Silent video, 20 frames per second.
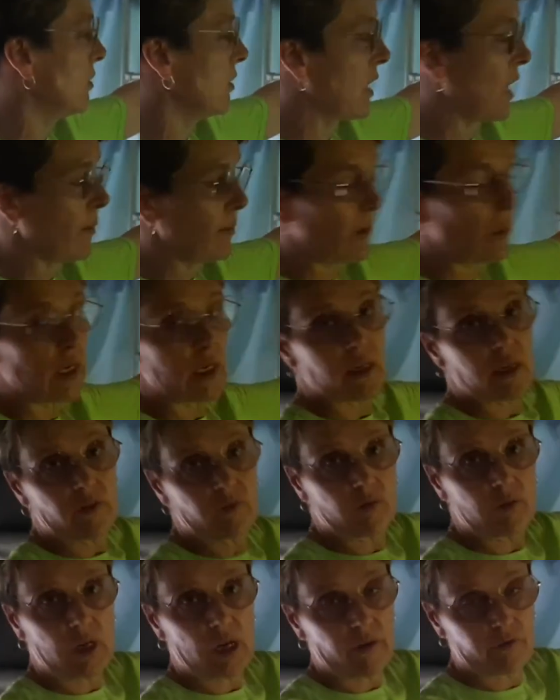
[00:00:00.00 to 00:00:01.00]
cabin, like
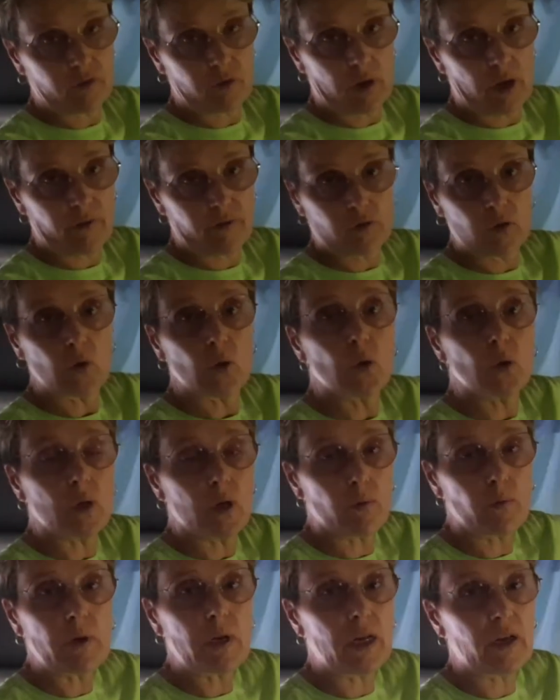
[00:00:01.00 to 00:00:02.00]
yesterday afternoon, I
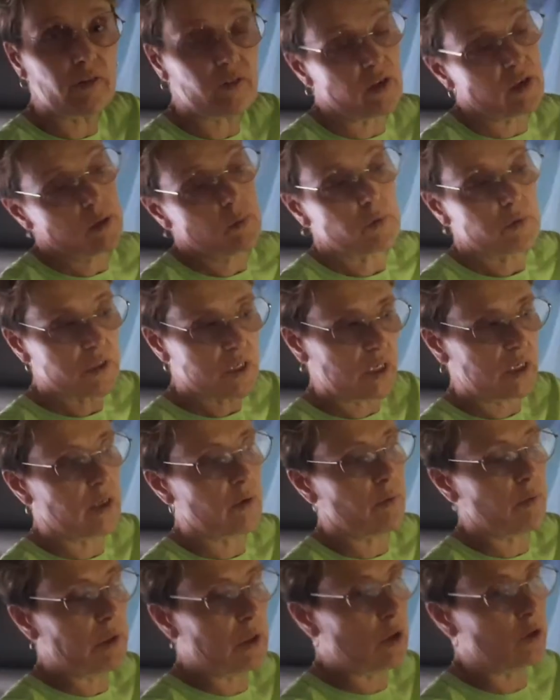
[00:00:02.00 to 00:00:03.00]
realized that it was getting
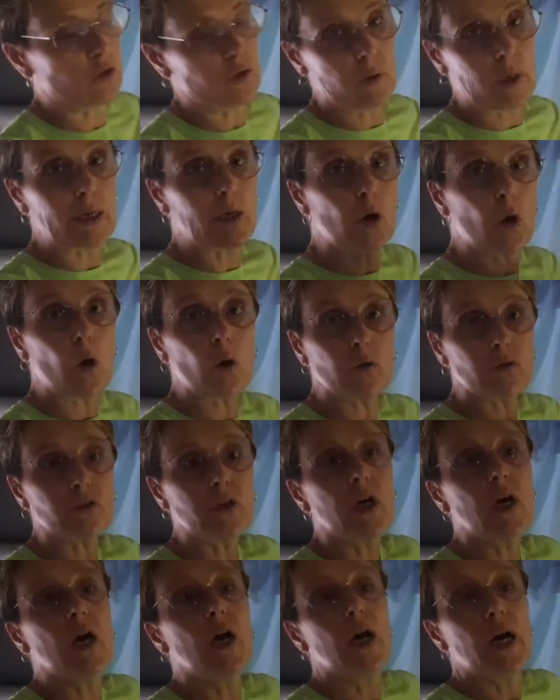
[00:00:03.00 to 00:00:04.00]
really hot, so I closed.
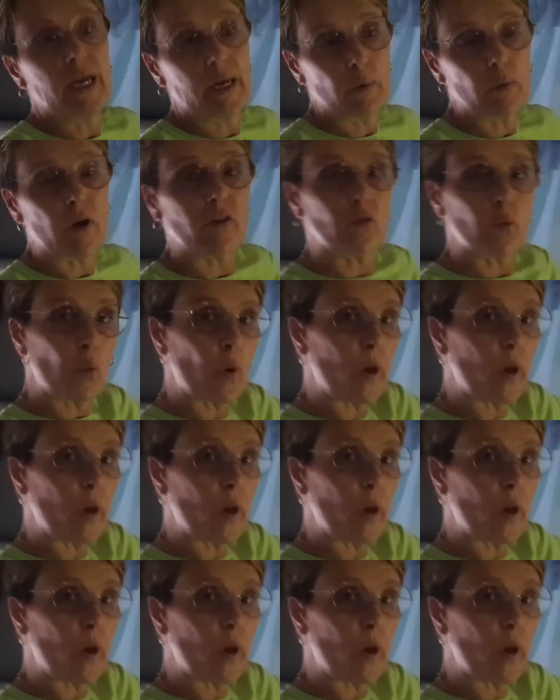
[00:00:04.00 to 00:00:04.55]
It was